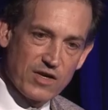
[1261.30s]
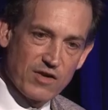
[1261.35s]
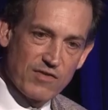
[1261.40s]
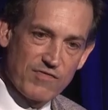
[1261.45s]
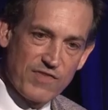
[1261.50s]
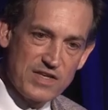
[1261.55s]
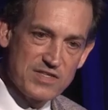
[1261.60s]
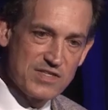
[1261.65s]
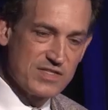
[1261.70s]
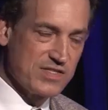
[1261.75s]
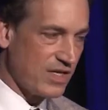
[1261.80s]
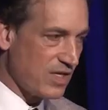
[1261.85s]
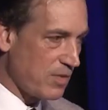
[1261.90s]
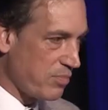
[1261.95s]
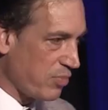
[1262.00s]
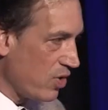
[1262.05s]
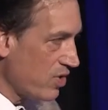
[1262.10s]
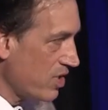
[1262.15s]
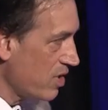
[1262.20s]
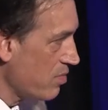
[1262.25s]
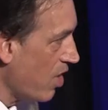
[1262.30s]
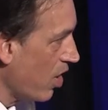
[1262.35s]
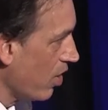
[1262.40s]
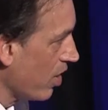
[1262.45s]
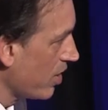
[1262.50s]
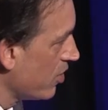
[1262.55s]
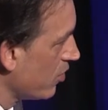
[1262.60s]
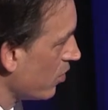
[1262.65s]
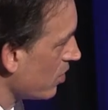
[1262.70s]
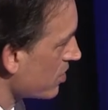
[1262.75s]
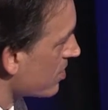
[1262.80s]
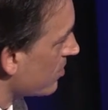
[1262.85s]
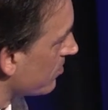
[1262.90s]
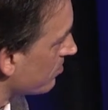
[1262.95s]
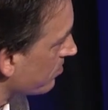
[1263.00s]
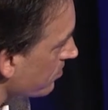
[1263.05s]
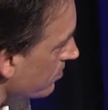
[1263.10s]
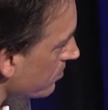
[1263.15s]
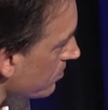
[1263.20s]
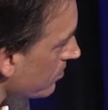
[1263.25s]
interfaces into protein molecules.
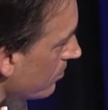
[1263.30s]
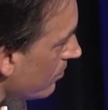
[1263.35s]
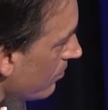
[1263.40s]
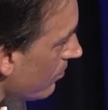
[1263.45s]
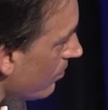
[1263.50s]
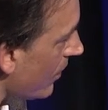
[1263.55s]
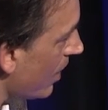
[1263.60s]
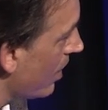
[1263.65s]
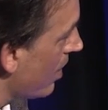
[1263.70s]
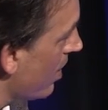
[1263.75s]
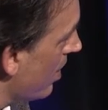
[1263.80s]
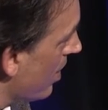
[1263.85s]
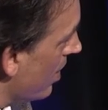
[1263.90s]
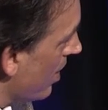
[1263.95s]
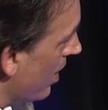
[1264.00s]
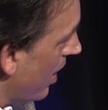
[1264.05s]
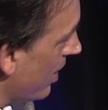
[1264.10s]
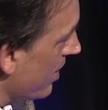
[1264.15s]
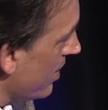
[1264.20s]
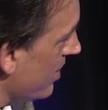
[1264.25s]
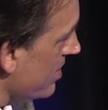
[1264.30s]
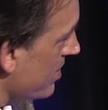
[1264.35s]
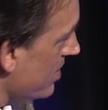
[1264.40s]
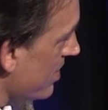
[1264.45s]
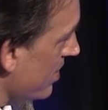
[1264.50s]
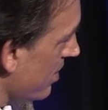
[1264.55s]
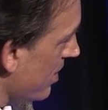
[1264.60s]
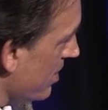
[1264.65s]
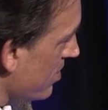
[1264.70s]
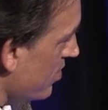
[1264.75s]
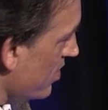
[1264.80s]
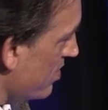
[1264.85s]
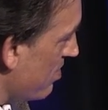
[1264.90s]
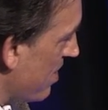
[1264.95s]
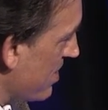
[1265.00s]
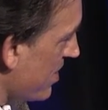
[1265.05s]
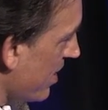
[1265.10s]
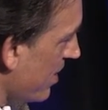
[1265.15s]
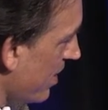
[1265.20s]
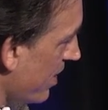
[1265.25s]
And he, this was
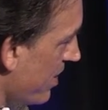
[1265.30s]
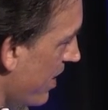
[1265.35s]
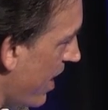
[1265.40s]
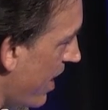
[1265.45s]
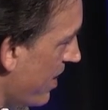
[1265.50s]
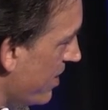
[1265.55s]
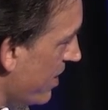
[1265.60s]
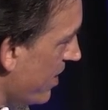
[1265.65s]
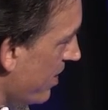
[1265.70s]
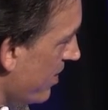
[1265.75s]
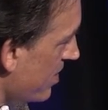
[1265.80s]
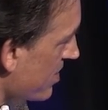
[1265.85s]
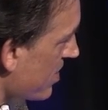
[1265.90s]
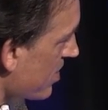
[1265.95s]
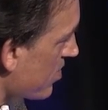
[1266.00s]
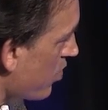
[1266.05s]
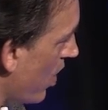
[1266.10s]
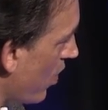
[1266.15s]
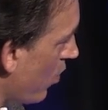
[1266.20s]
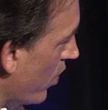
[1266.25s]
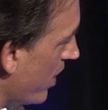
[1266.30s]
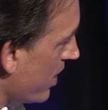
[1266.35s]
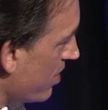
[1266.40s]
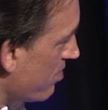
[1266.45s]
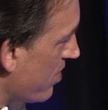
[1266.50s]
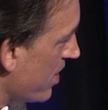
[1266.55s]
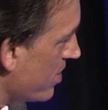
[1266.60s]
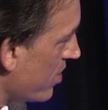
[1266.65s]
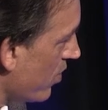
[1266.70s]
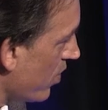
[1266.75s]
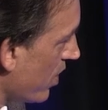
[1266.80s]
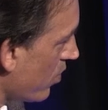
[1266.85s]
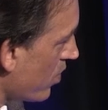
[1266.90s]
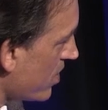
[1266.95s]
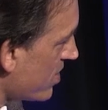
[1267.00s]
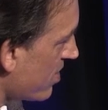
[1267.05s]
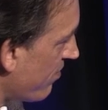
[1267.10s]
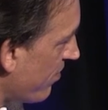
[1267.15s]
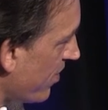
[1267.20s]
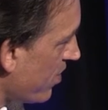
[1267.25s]
basically the idea. This is what we had been doing,
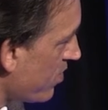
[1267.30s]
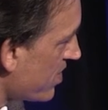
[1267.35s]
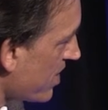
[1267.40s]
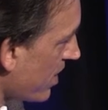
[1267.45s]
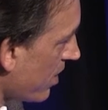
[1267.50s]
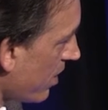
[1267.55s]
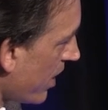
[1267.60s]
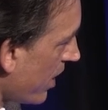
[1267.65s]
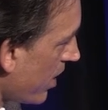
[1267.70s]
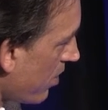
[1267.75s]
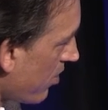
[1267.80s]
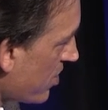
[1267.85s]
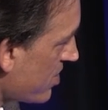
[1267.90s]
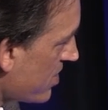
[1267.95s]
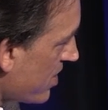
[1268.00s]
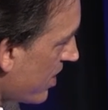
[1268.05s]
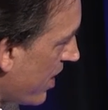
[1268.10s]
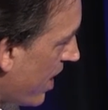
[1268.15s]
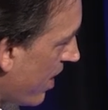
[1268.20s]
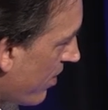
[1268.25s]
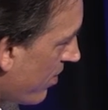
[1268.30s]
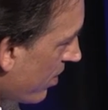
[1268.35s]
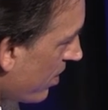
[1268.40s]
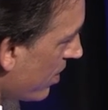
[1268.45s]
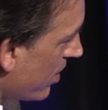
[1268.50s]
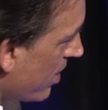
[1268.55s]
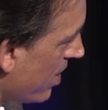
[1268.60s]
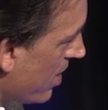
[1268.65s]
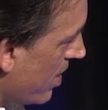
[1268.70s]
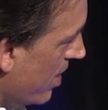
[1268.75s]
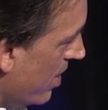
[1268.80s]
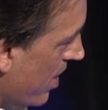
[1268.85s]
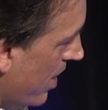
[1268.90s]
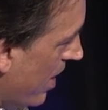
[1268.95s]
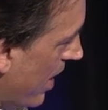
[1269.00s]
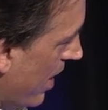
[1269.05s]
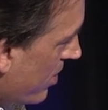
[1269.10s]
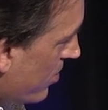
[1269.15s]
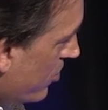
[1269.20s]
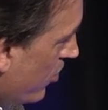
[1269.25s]
was fusing oligomers together
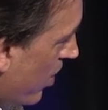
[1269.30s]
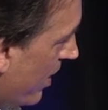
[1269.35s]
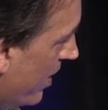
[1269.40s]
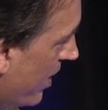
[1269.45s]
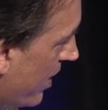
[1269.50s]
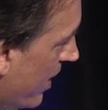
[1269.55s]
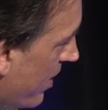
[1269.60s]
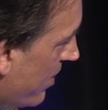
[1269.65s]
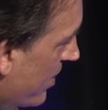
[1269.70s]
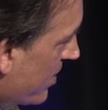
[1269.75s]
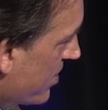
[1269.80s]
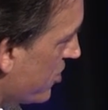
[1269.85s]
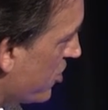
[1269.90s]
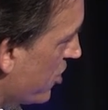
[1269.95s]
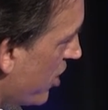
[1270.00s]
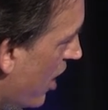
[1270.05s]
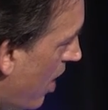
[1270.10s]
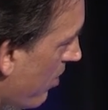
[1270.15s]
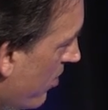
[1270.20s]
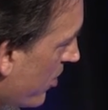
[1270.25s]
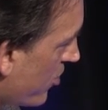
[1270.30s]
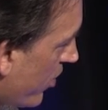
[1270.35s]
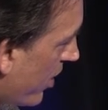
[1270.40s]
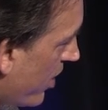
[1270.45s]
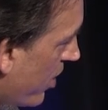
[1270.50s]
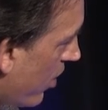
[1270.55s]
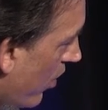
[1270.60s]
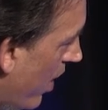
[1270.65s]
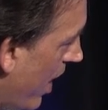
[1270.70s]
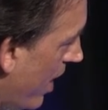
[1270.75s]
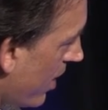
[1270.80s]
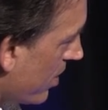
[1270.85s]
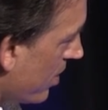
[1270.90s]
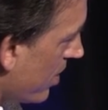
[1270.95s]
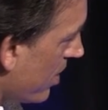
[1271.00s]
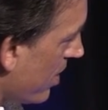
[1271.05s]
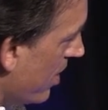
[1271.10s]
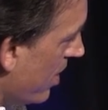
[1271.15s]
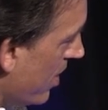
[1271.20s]
and trying to get this geometry correct,